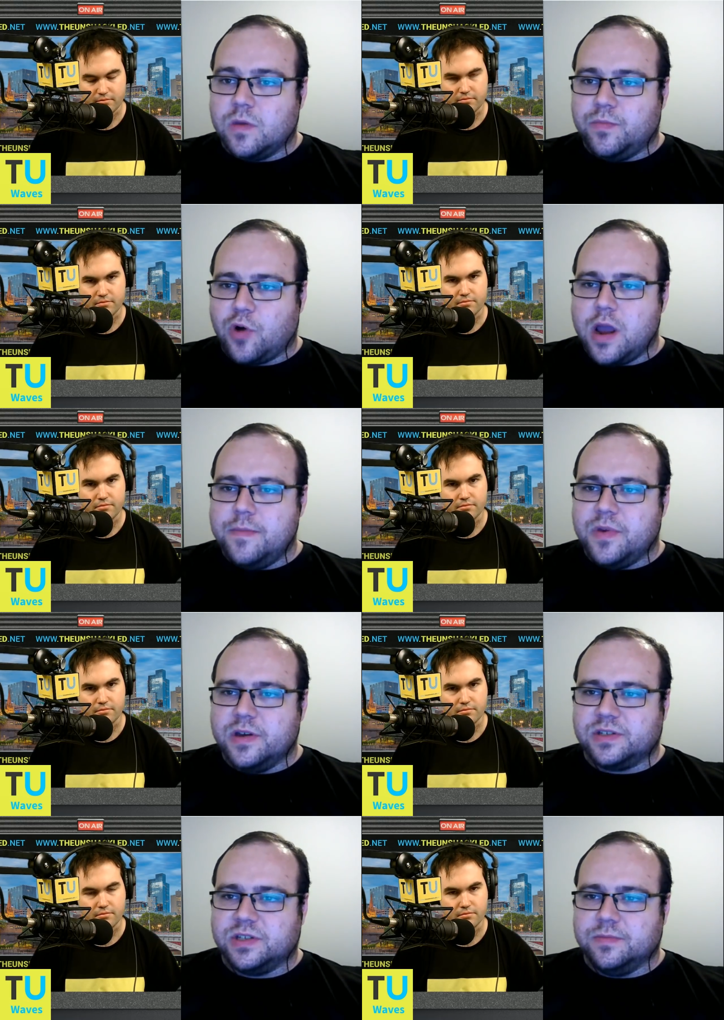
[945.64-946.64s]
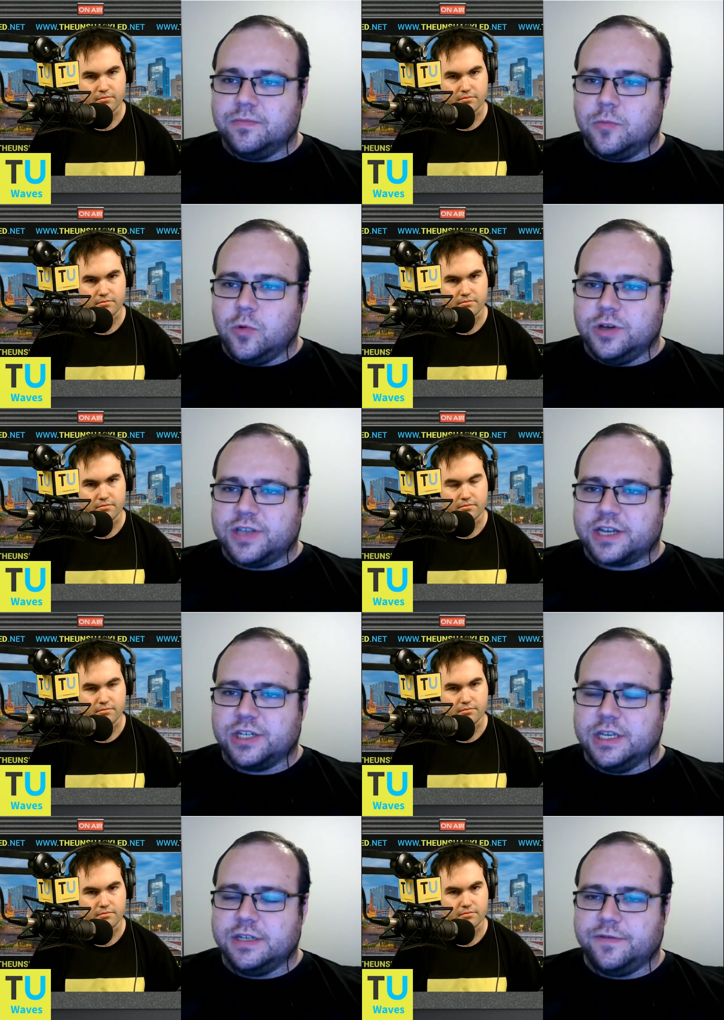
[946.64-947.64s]
Speaker 1: Brian Burston was
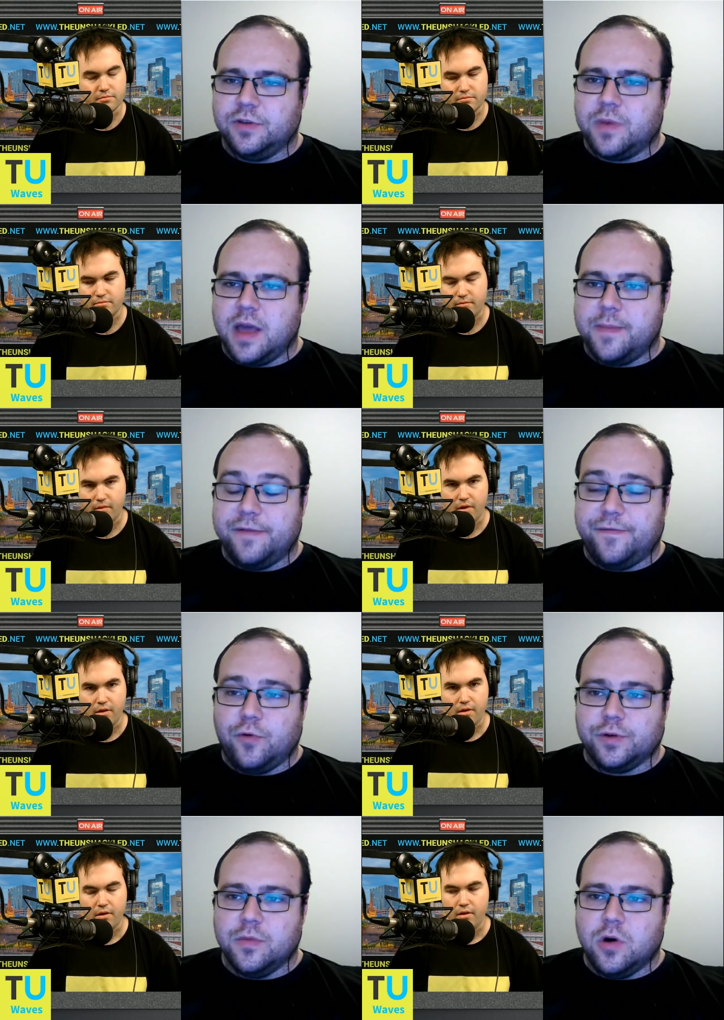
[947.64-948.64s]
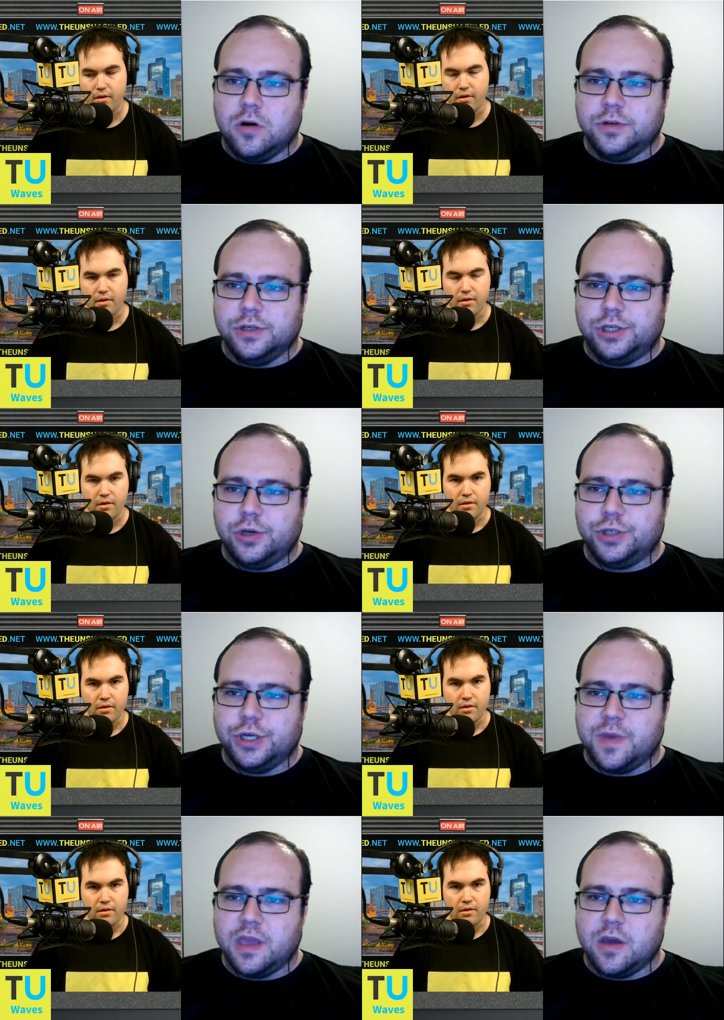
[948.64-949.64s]
actually interviewed by Ben Fordham on two G
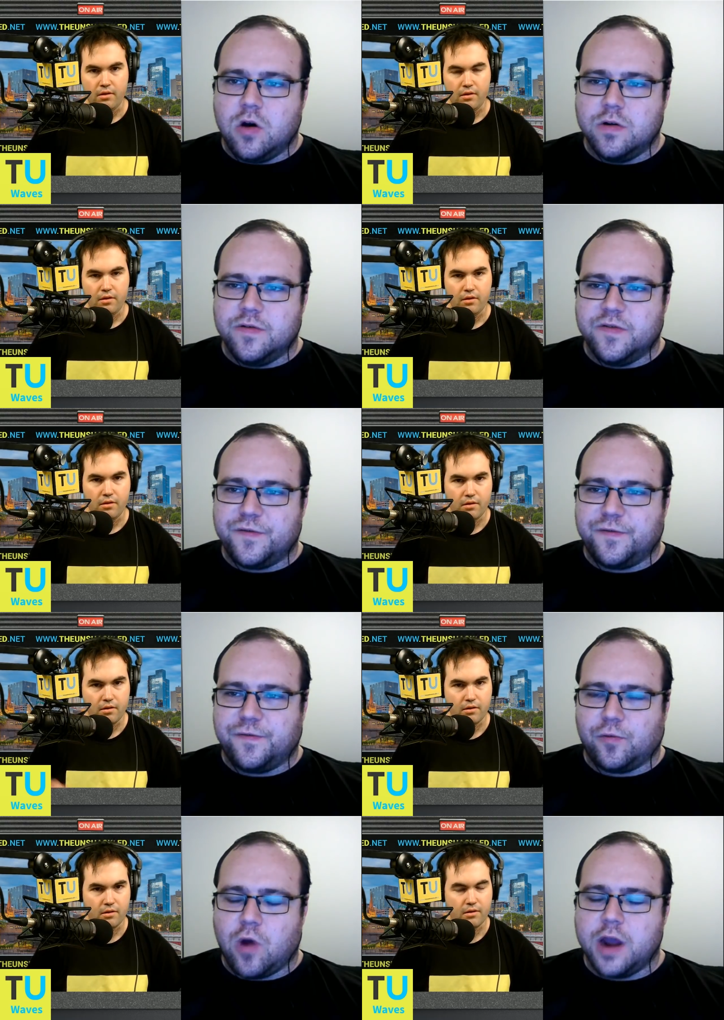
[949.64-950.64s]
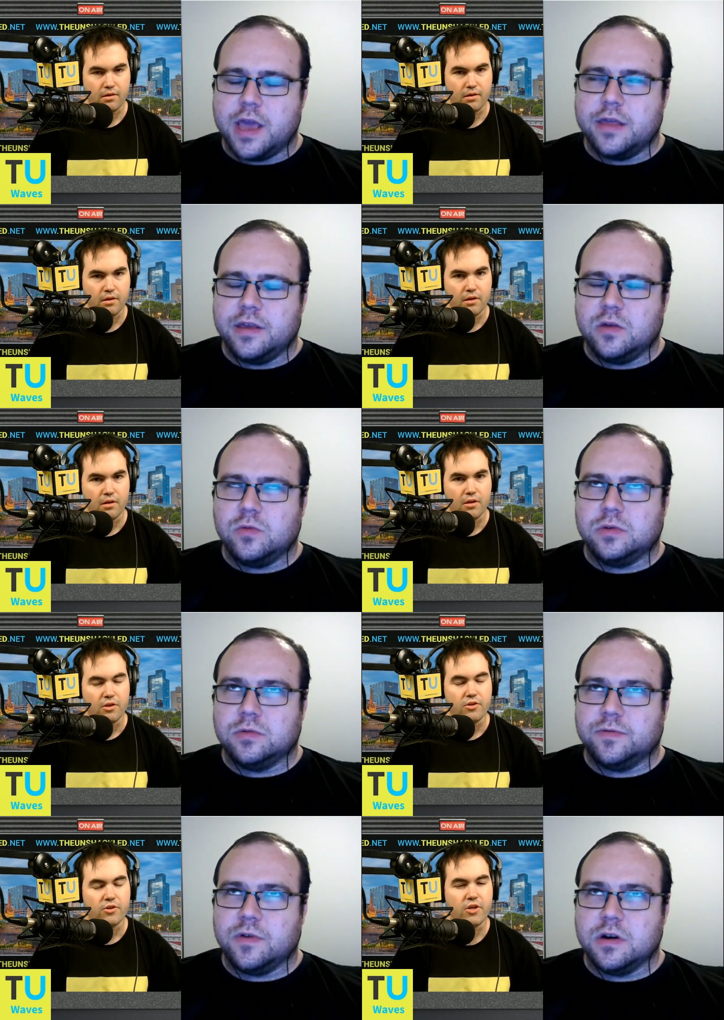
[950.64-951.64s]
B on Friday, I think it was. It
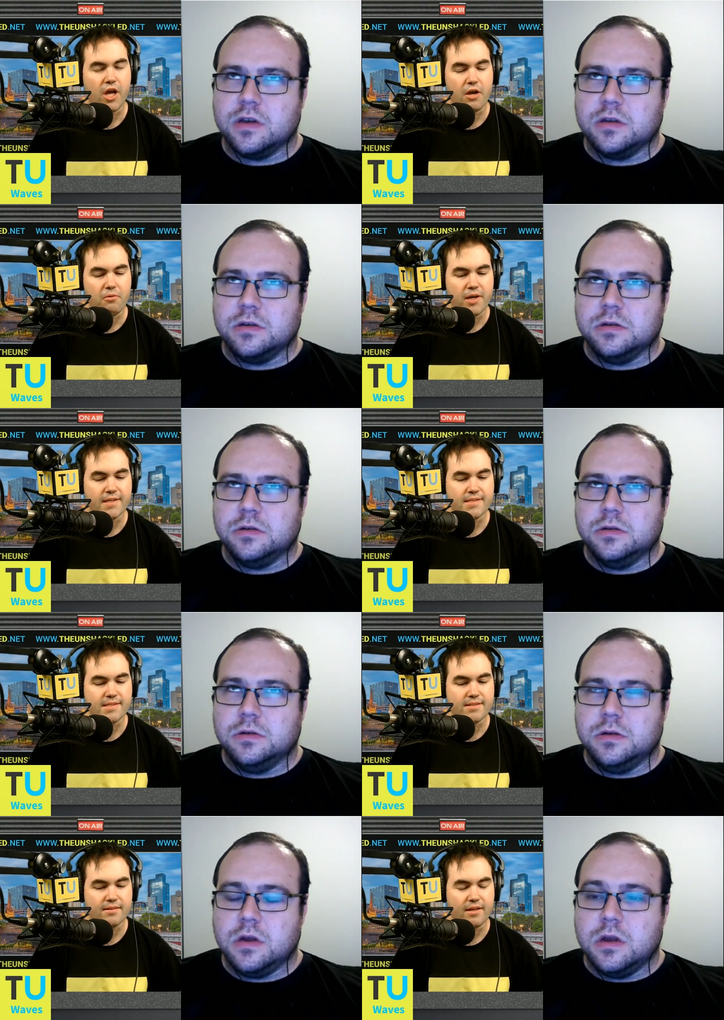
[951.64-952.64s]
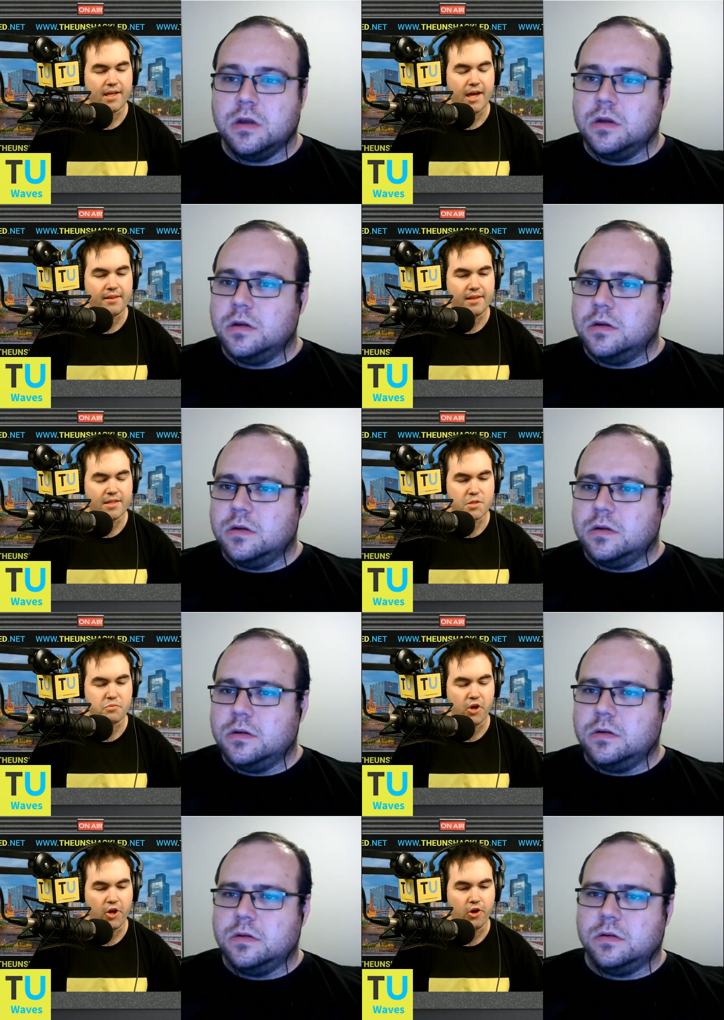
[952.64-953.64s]
was Friday?
Speaker 2: No, it was. Uh, I think this
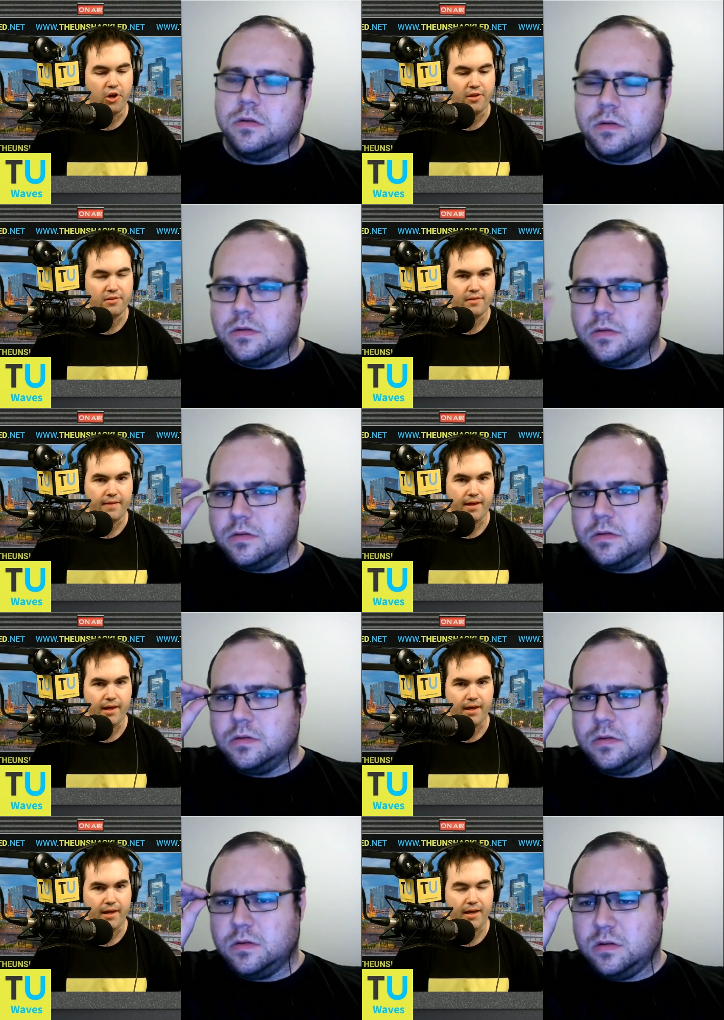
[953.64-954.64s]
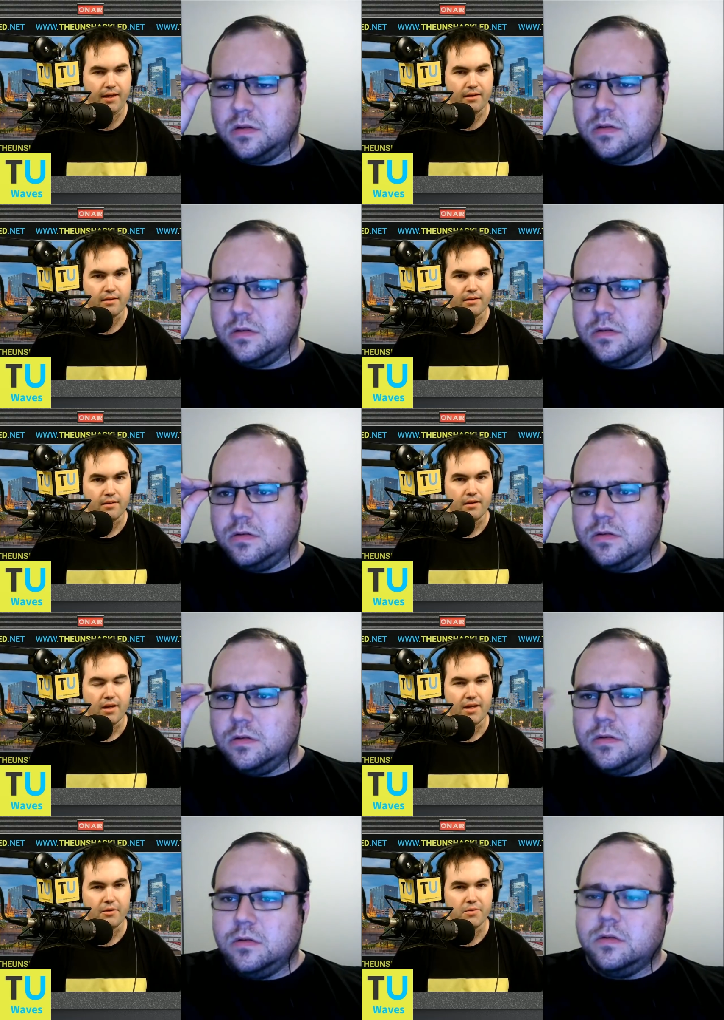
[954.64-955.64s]
broke on the.
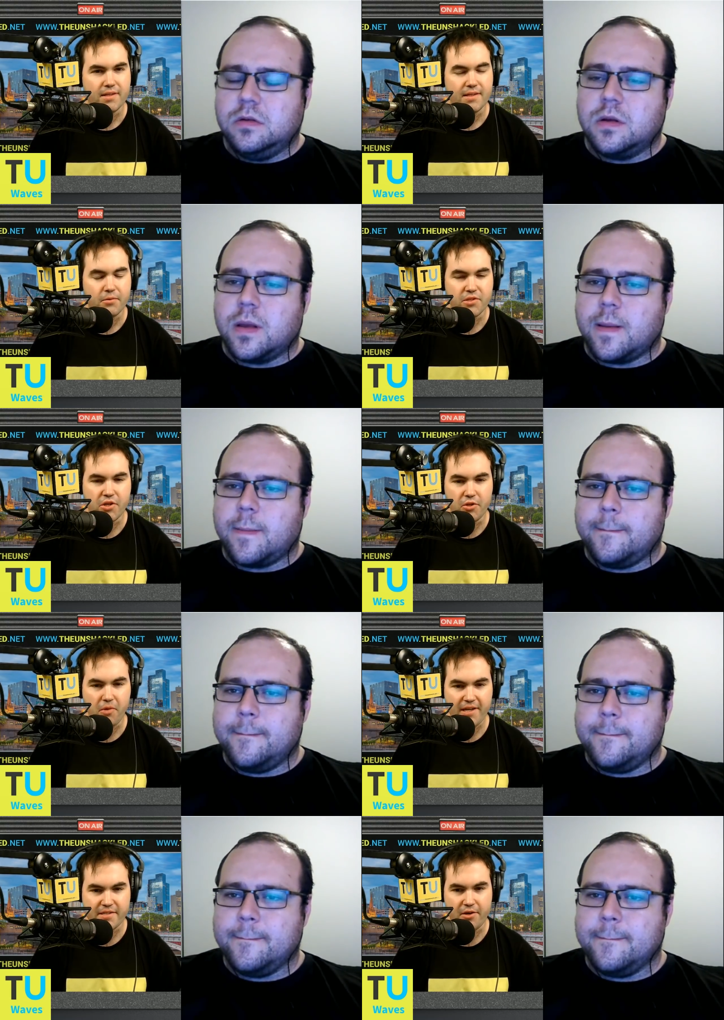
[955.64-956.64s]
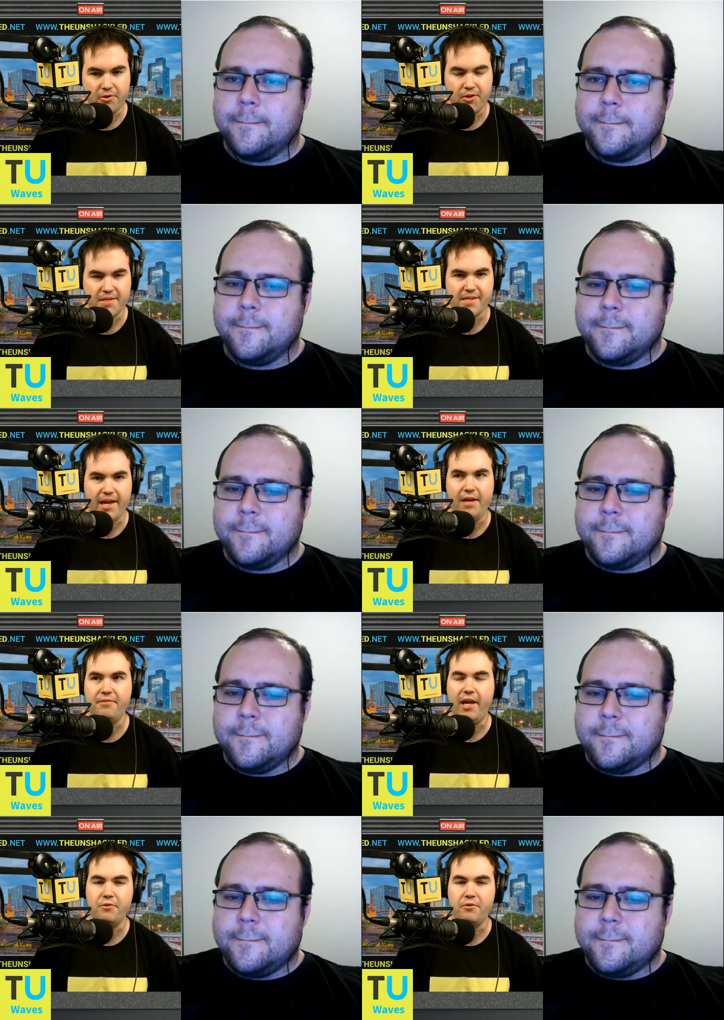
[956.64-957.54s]
Uh, It was on the Wednesday or Thursday evening. It